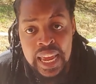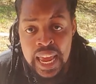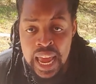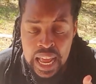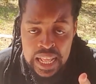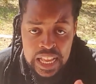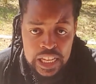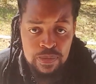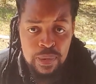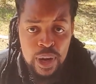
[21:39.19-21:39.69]

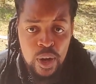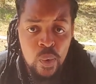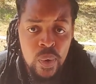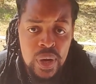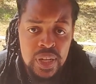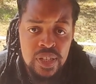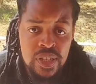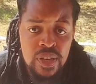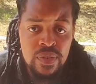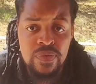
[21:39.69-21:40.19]
And that's my
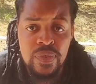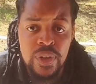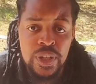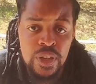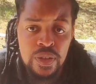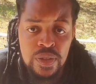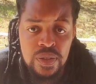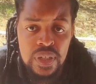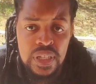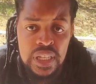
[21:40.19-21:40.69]
question for
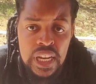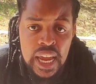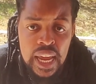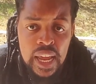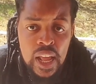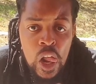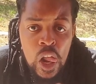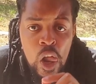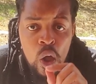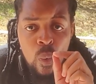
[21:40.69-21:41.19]
you today.